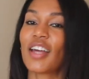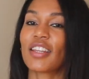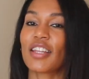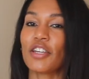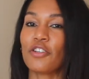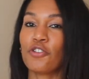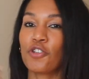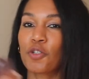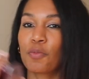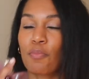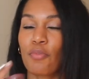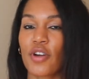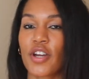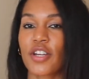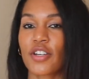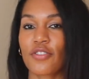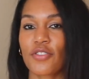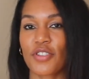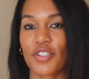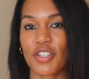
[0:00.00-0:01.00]
then you spray
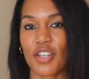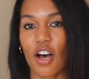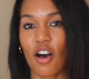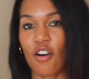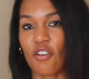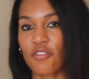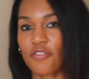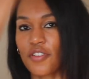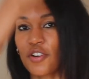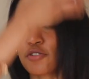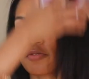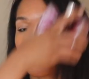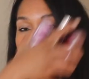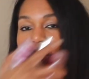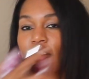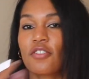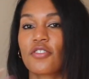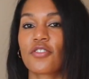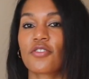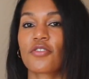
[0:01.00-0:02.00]
yourself
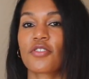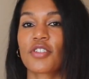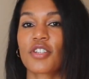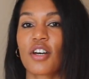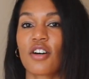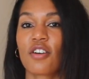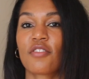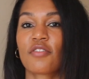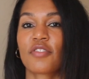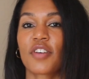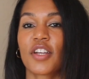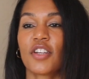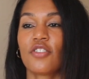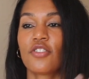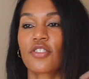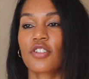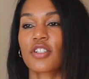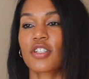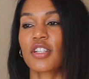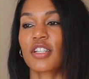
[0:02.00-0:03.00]
around yourself and you
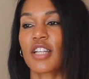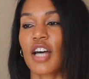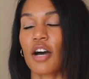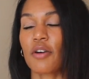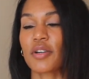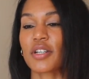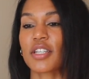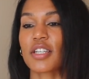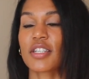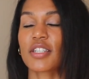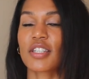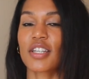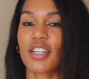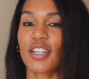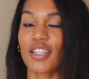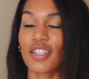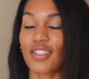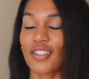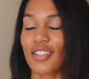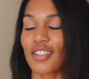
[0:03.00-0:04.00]
just allow it to
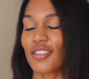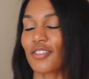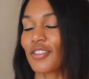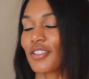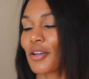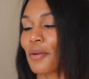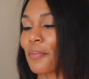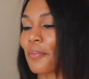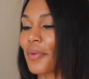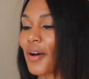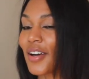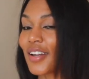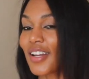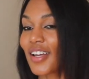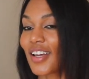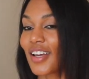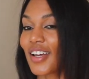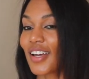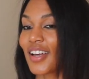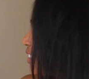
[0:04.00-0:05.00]
sink into your
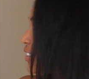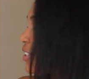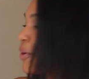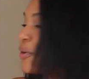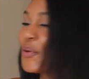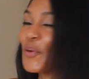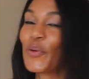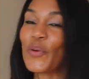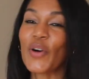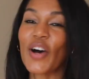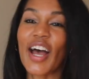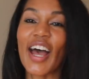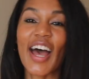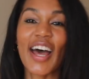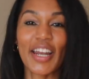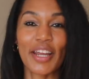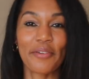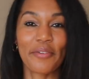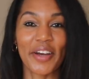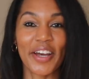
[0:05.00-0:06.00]
body. So,
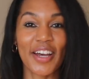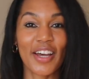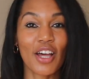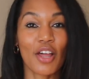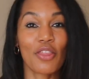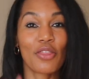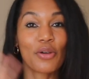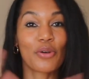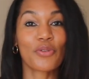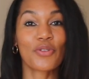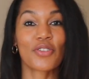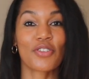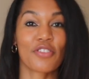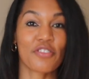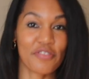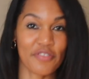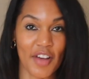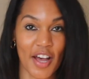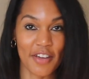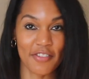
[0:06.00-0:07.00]
anyway, those are the
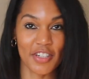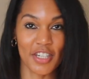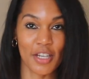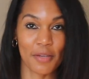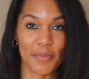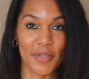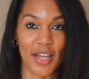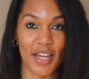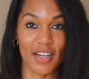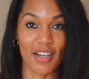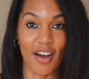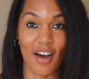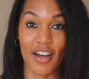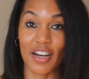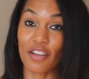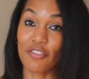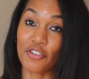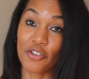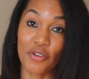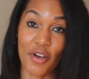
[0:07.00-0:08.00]
five tips I got.
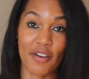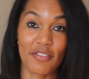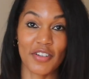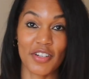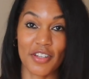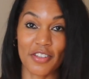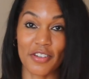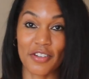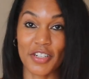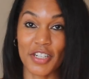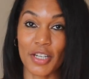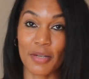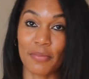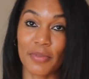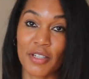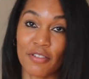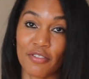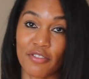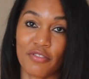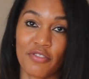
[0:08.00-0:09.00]
If you have another tip,
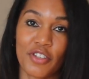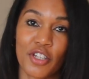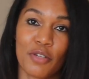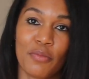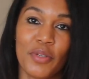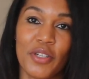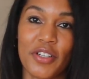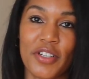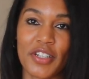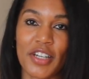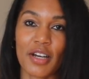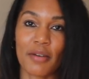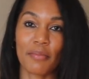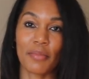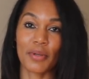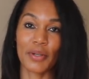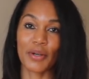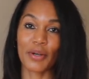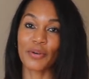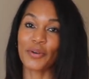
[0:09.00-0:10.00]
leave it for the community down
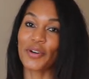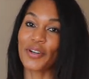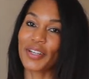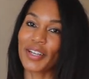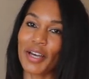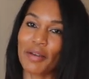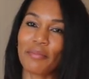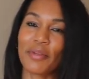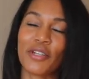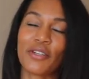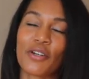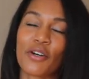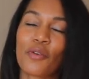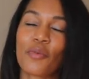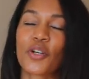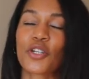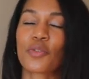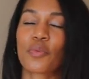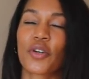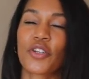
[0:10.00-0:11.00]
below or let me know
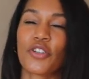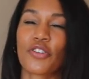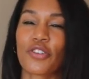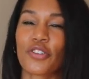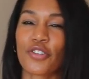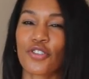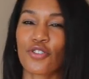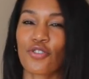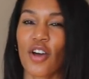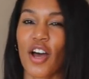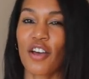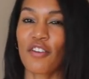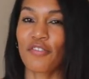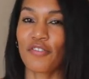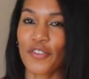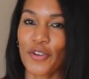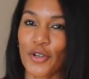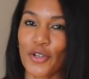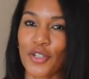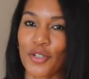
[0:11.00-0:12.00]
which one you're gonna try
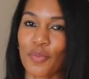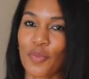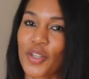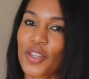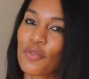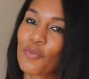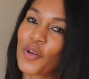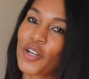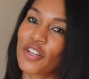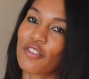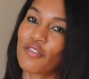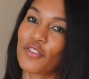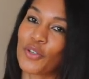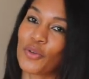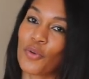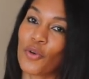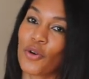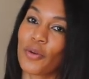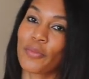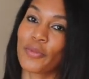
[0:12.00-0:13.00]
first with one of
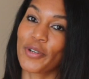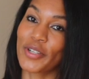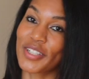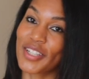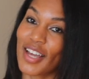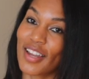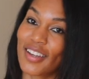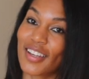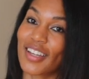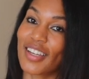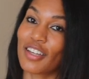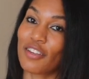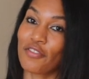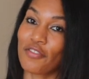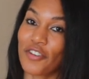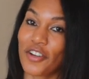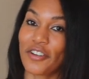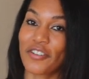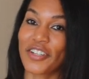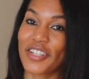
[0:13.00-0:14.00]
your more delicate
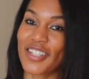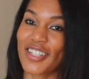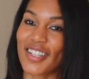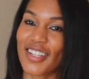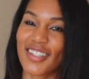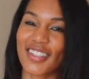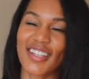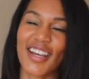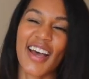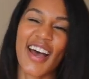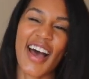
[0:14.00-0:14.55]
fragrances.